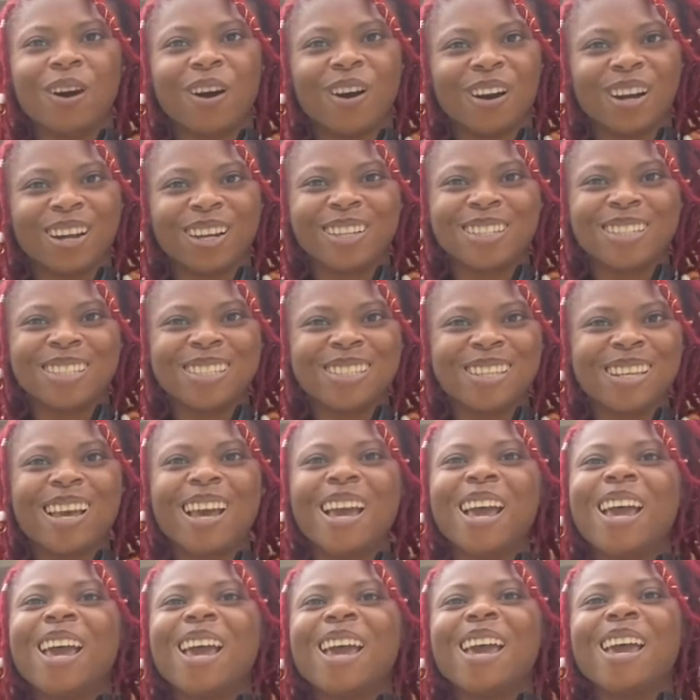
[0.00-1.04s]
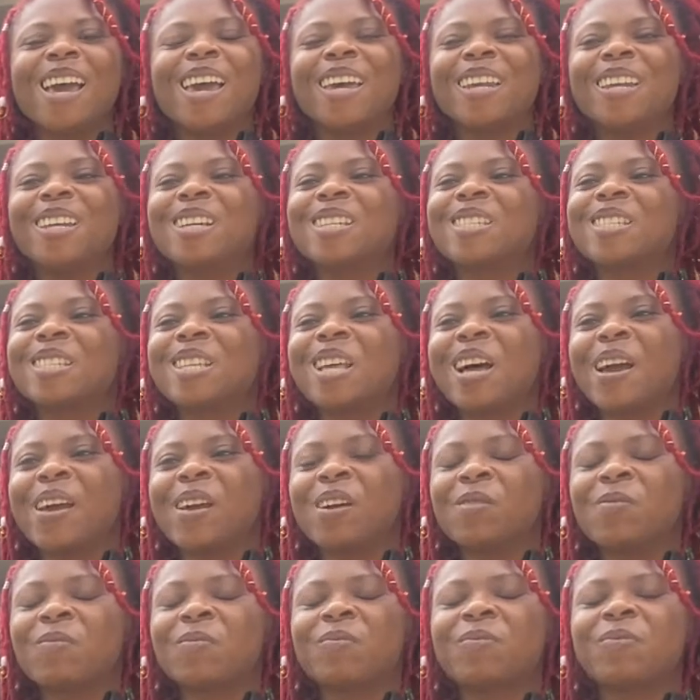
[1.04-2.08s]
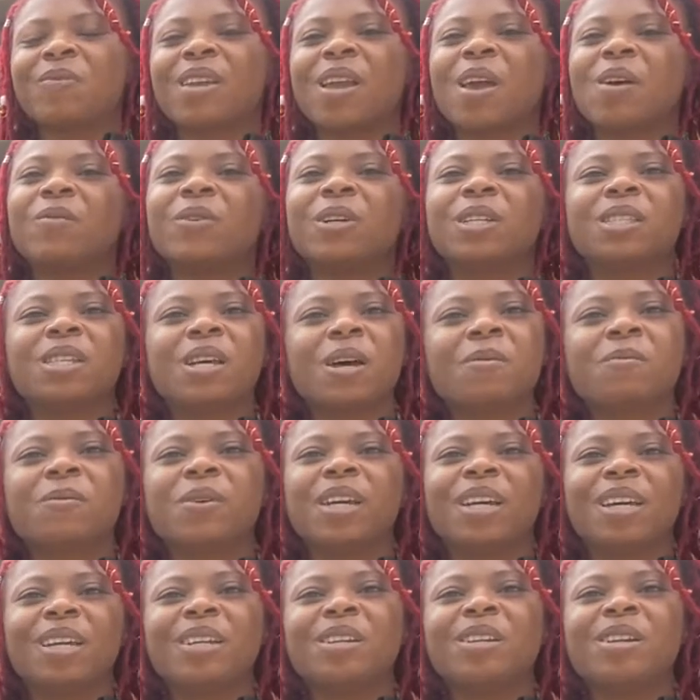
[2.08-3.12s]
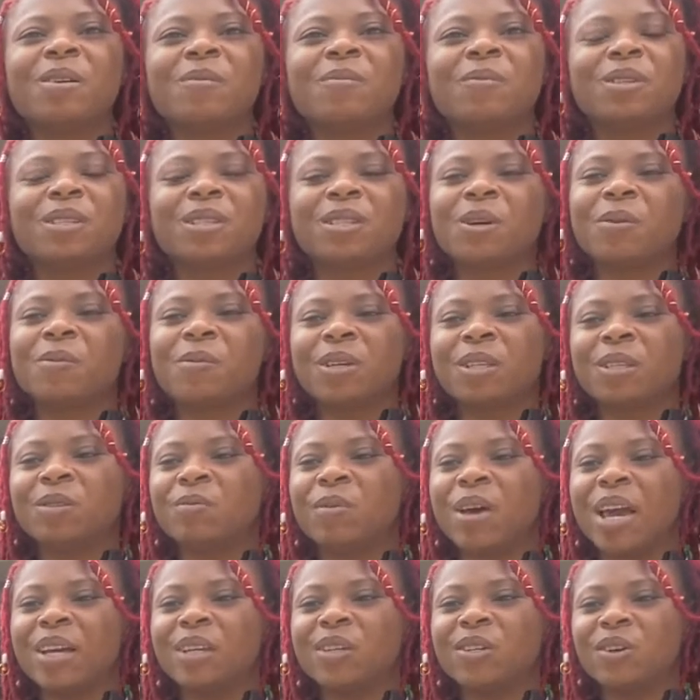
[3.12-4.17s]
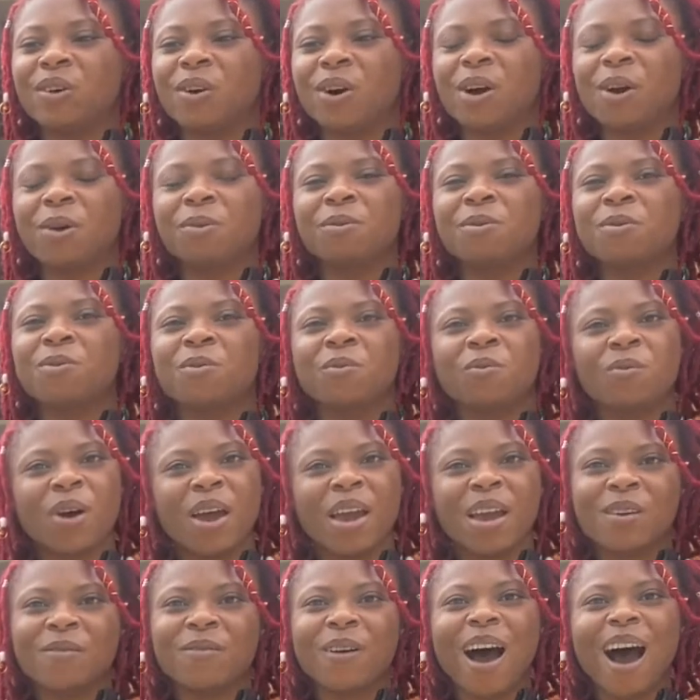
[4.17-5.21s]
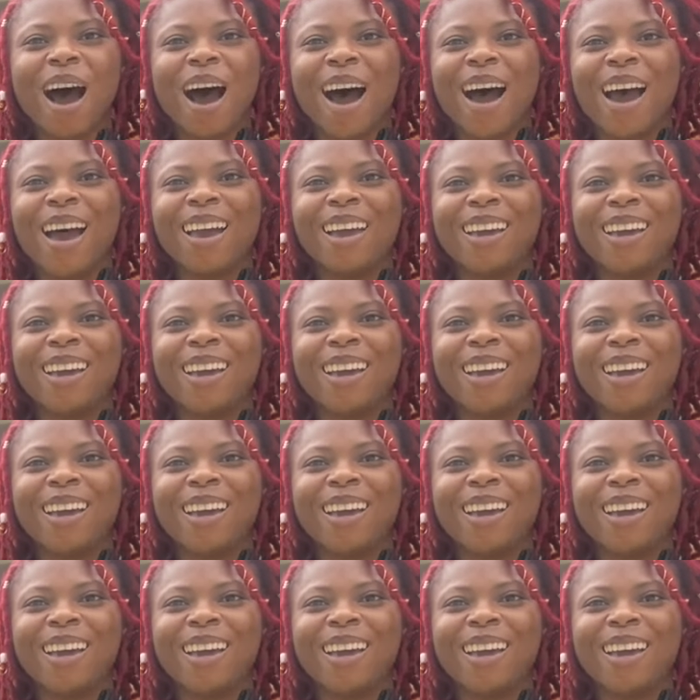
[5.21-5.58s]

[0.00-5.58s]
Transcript: we were causing so much destruction Every time we ended up in someone's backyard, we would wave high